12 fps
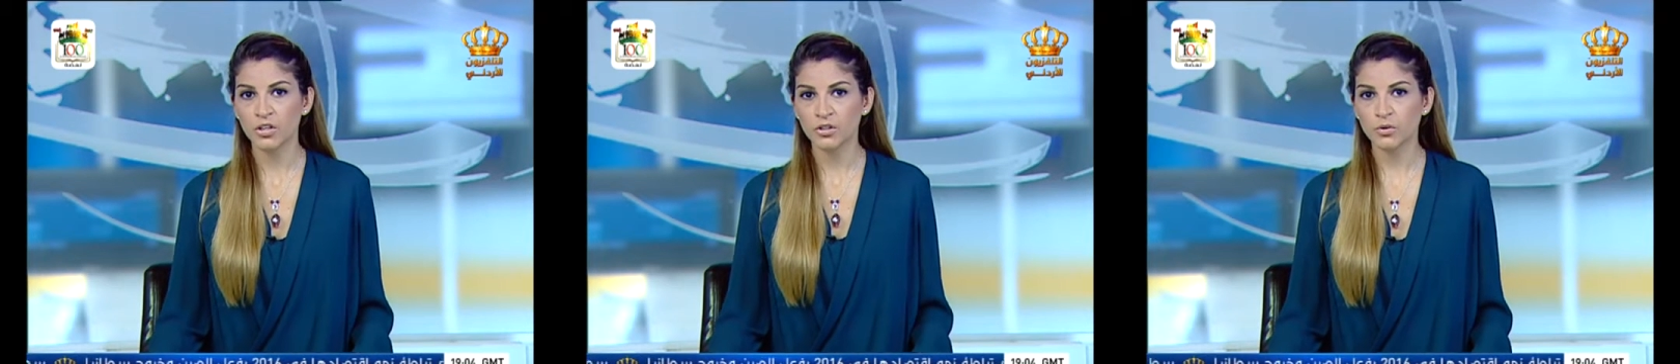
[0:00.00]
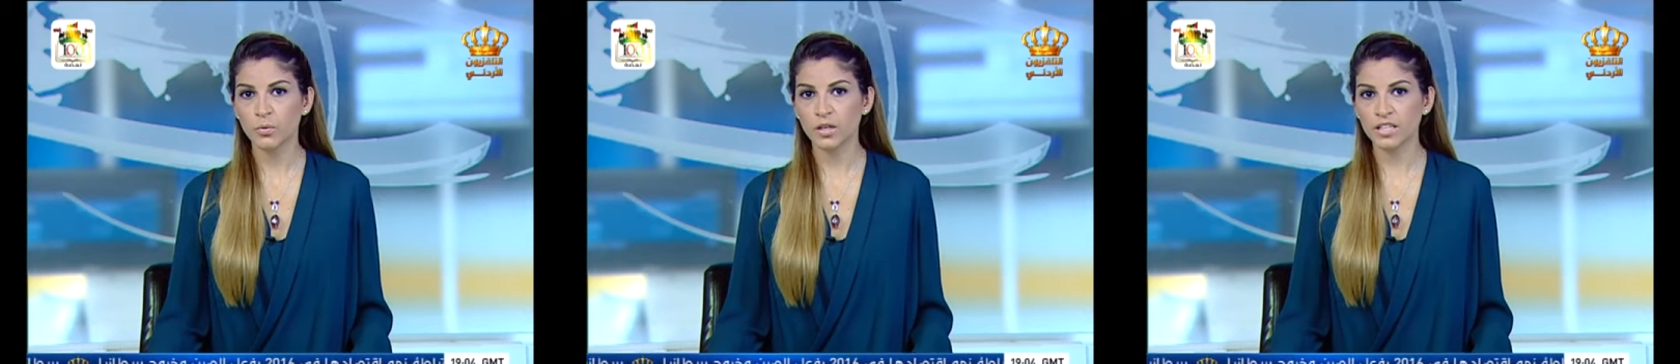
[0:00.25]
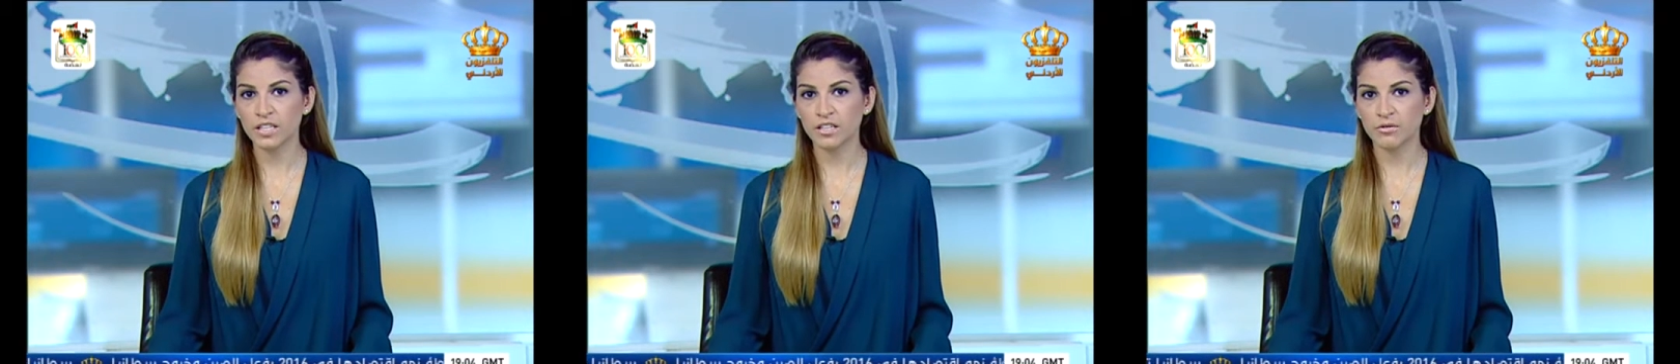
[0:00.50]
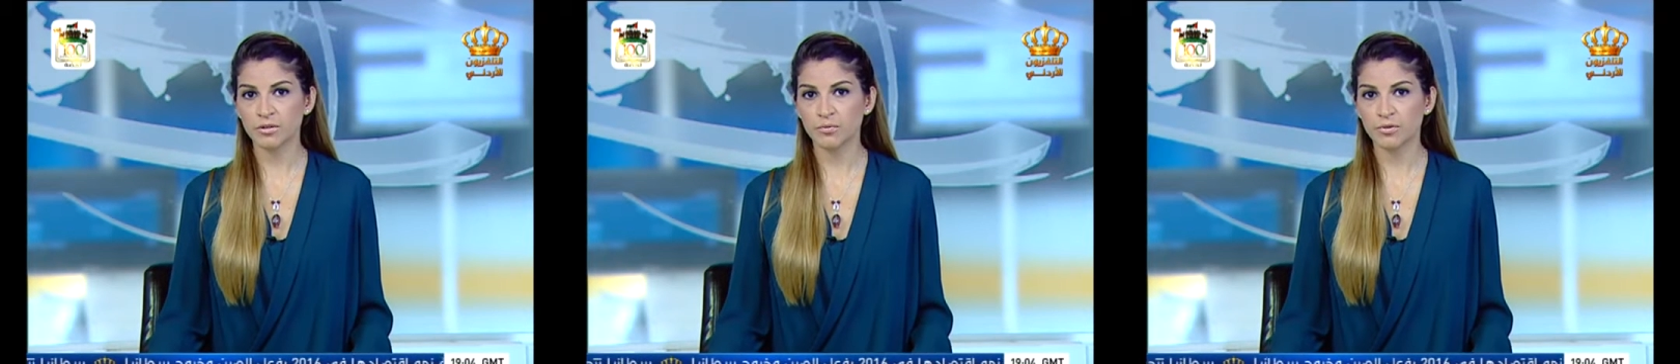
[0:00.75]
to 1
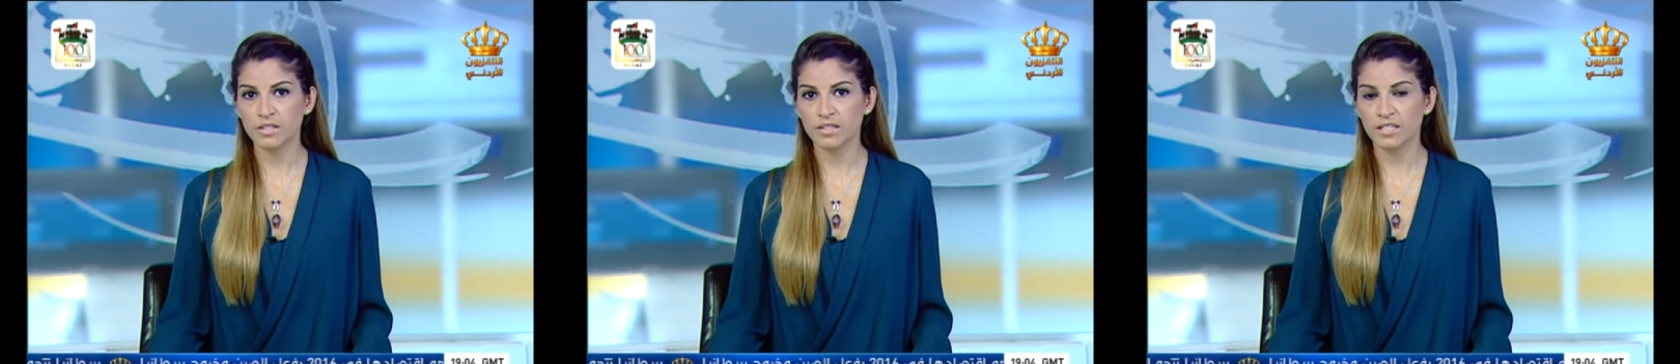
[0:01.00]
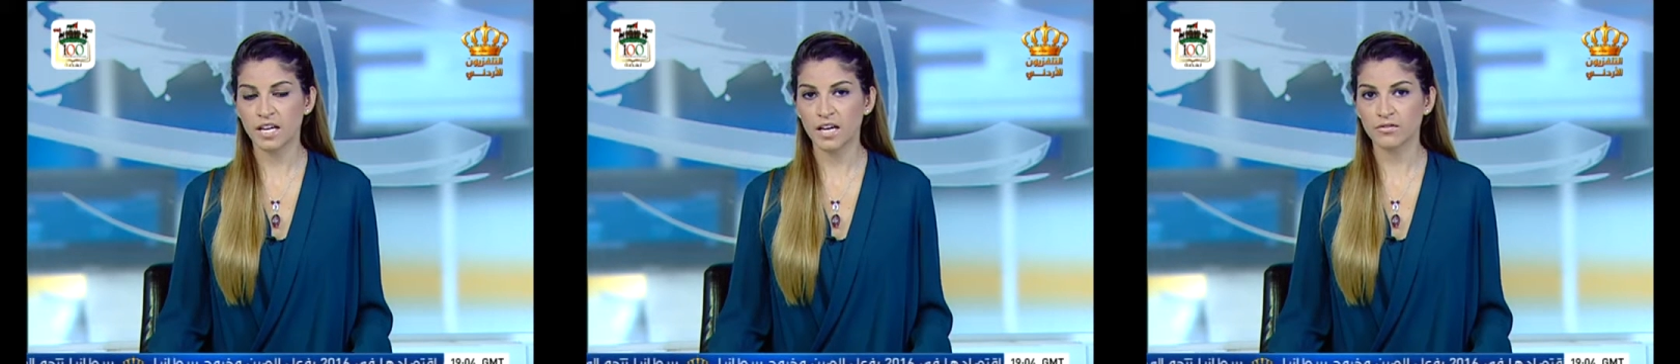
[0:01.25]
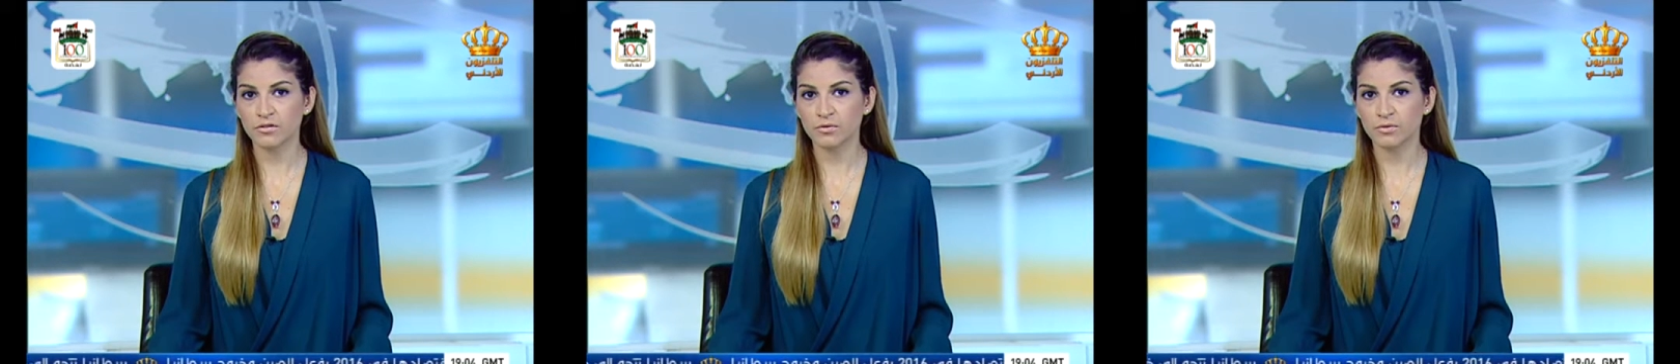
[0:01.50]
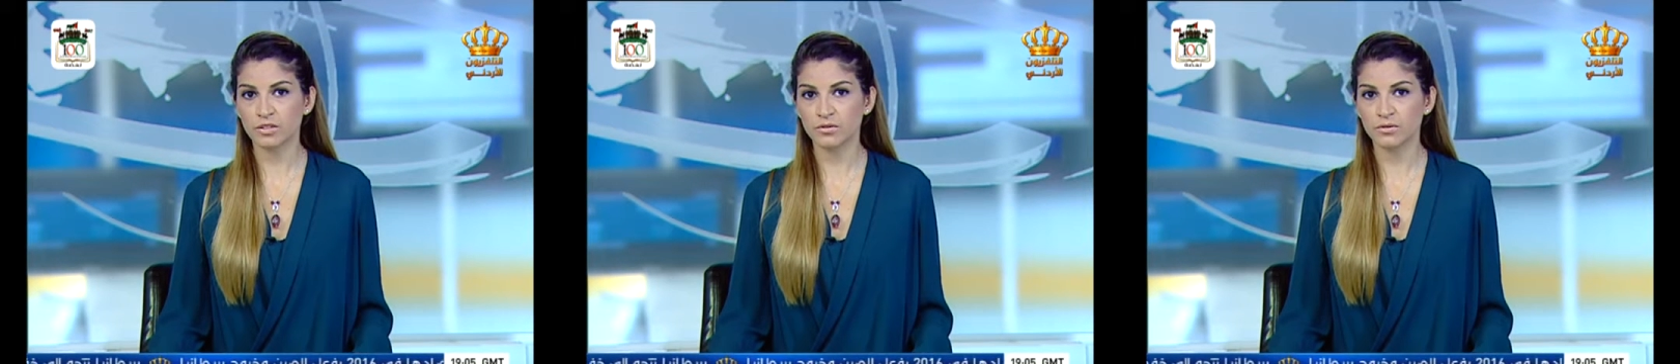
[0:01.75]
year in prison after
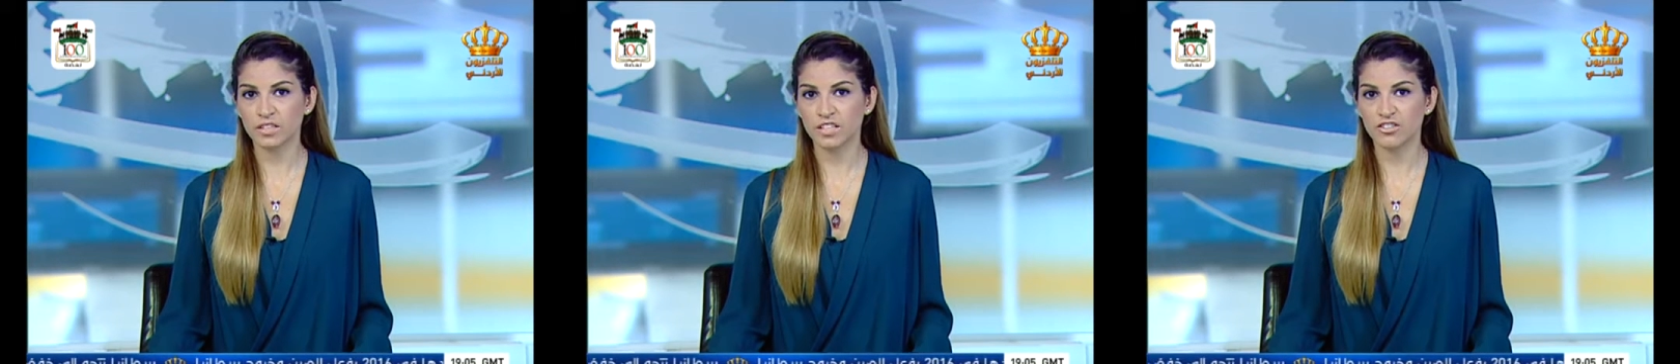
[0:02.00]
reducing